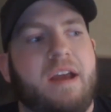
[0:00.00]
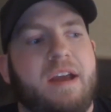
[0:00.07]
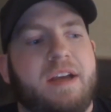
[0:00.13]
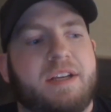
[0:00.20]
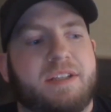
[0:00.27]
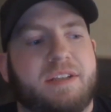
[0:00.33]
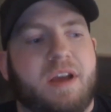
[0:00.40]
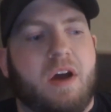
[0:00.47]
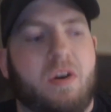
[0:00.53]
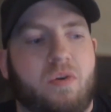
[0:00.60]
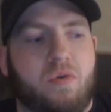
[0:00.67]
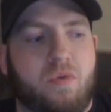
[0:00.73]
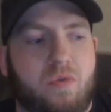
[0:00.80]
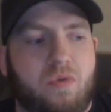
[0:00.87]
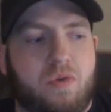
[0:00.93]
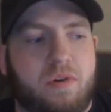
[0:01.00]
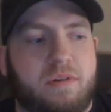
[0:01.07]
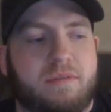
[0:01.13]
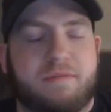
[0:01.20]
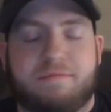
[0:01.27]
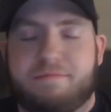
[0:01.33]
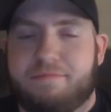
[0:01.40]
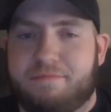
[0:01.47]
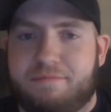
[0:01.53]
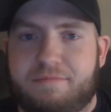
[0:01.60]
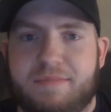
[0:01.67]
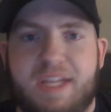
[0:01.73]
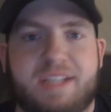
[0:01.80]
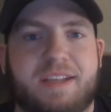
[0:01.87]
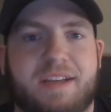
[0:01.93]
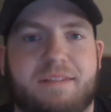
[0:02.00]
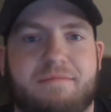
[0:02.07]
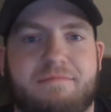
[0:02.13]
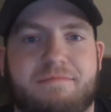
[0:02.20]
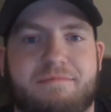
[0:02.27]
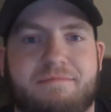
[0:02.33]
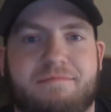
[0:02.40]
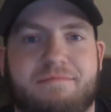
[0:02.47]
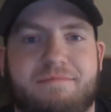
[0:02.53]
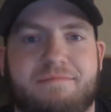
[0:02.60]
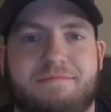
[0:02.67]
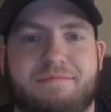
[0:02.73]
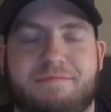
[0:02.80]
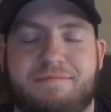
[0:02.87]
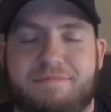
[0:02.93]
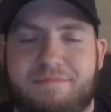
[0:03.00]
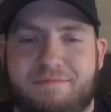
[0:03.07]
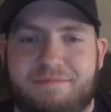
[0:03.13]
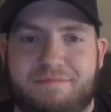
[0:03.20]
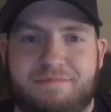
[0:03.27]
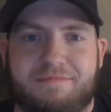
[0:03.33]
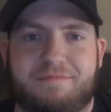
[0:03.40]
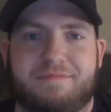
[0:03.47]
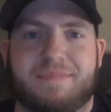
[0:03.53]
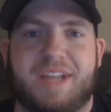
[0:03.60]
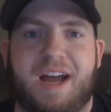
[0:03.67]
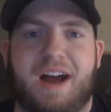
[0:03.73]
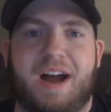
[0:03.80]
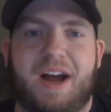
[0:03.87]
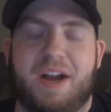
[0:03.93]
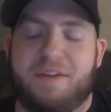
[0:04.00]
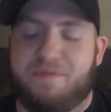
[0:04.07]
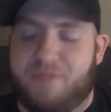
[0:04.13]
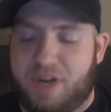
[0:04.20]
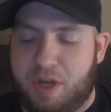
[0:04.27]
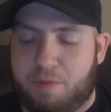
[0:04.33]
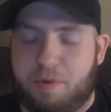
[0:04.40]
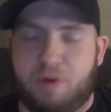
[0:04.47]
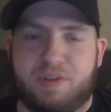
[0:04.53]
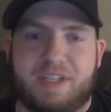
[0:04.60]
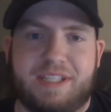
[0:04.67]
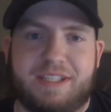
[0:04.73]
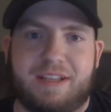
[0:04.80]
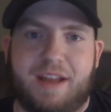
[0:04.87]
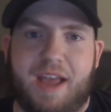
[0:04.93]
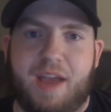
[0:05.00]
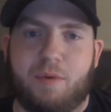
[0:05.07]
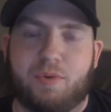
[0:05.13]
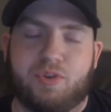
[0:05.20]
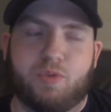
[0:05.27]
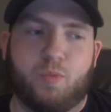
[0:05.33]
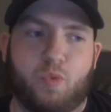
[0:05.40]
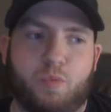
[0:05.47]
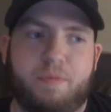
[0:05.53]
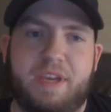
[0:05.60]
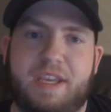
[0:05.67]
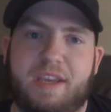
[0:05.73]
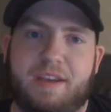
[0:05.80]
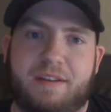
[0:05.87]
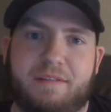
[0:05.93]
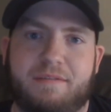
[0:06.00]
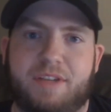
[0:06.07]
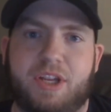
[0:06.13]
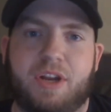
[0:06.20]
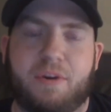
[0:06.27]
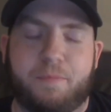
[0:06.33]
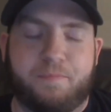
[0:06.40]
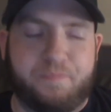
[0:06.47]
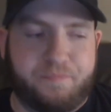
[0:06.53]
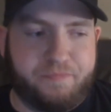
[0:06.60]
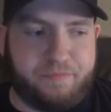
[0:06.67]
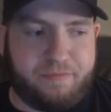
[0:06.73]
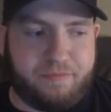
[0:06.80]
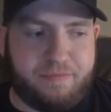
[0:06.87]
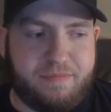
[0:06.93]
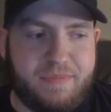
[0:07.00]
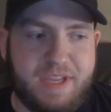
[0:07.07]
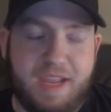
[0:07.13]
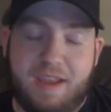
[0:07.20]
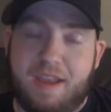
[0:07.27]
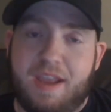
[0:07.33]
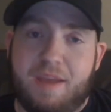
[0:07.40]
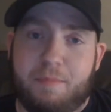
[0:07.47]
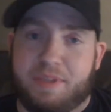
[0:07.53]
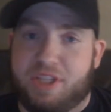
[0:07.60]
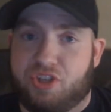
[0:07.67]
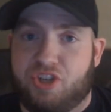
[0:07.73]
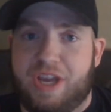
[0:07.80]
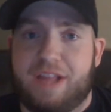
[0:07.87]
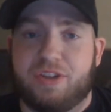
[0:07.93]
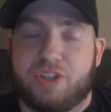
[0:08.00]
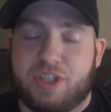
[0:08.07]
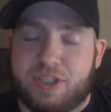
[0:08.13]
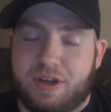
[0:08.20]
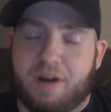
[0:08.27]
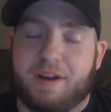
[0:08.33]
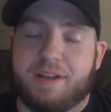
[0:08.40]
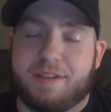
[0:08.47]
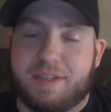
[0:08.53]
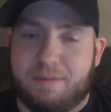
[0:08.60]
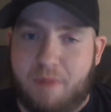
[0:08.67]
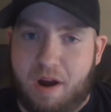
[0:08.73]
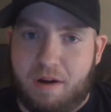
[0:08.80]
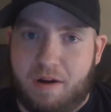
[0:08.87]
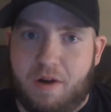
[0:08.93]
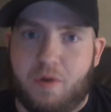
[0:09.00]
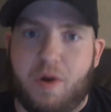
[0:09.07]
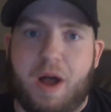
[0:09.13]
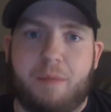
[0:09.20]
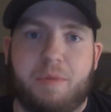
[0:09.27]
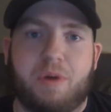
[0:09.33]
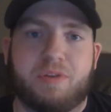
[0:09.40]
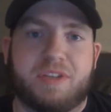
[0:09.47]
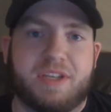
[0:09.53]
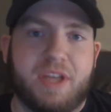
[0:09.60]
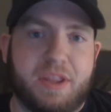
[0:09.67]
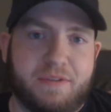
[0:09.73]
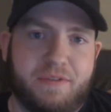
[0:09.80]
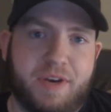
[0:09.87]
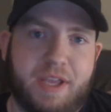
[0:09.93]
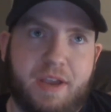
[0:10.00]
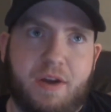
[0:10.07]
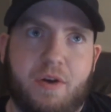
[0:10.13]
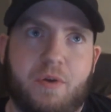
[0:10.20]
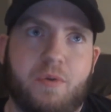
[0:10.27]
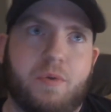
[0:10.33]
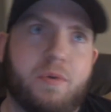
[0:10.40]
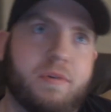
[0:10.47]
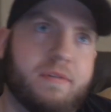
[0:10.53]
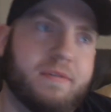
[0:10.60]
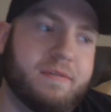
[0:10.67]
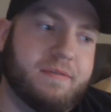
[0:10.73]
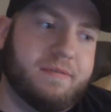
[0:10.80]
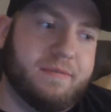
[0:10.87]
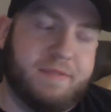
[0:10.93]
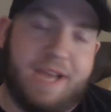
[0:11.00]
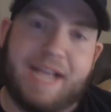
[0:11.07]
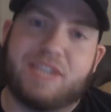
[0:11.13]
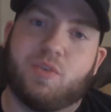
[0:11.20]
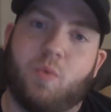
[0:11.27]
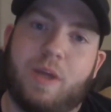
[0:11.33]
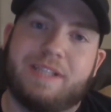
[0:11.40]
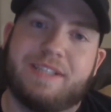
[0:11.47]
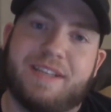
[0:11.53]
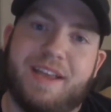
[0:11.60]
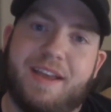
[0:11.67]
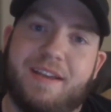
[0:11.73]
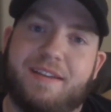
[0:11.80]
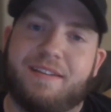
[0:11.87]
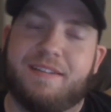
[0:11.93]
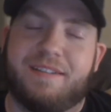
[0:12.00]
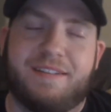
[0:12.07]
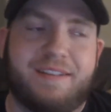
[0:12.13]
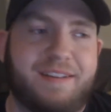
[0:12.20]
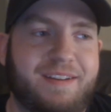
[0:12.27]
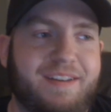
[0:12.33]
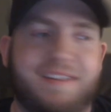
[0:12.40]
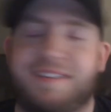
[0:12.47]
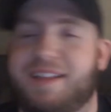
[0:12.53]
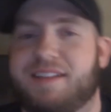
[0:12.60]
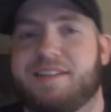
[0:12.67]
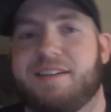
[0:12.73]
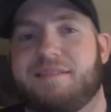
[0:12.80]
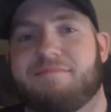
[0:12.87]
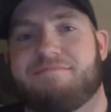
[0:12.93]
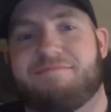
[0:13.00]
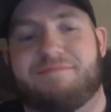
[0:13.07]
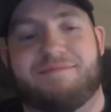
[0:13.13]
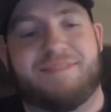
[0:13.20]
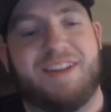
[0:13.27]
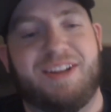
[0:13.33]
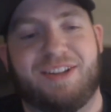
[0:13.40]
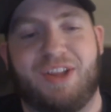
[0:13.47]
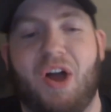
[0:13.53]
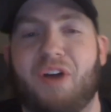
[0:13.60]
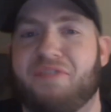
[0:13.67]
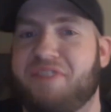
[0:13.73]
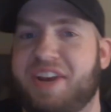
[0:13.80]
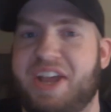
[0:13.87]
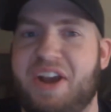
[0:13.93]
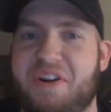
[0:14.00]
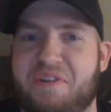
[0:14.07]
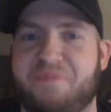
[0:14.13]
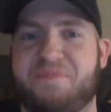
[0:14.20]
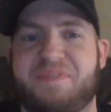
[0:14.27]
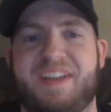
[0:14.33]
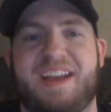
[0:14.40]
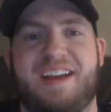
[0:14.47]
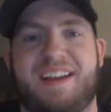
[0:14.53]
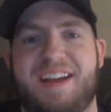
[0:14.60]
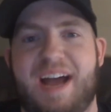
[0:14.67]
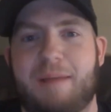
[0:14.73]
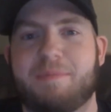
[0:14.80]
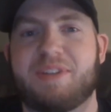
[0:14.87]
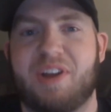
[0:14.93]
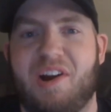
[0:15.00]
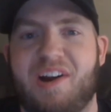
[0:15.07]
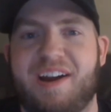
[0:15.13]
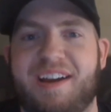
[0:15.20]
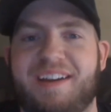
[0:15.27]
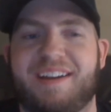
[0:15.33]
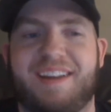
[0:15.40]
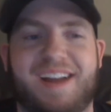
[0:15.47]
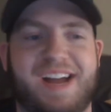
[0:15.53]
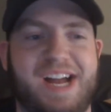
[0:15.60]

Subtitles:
So that's it. Video posted today, which will be in, but the challenge is starting tomorrow. I'll post another video next Wednesday. That's it. Long video. I'm sorry.